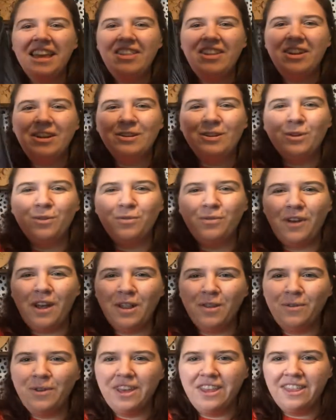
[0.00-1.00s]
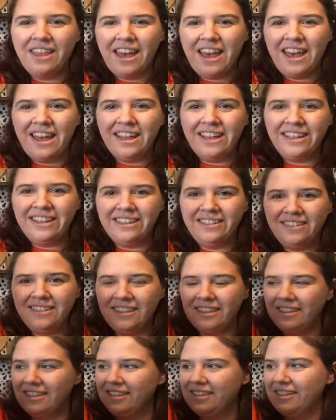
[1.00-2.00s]
And then also following that is
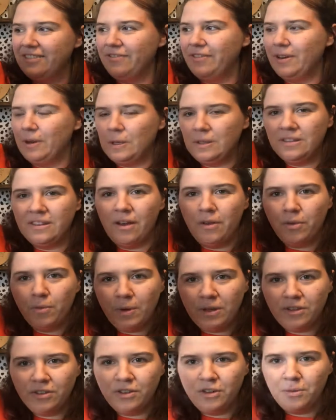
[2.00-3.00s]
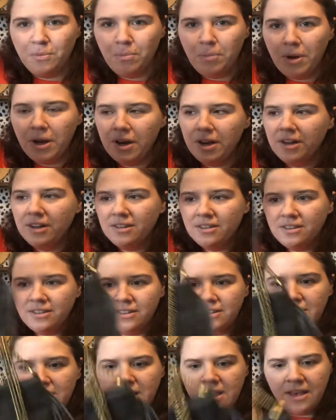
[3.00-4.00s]
this very Southwestern
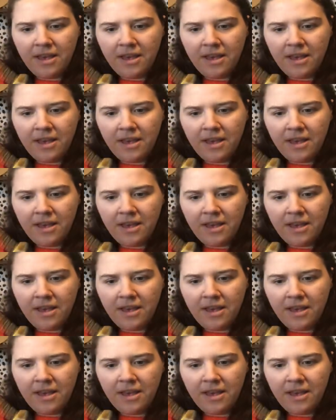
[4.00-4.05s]
purse.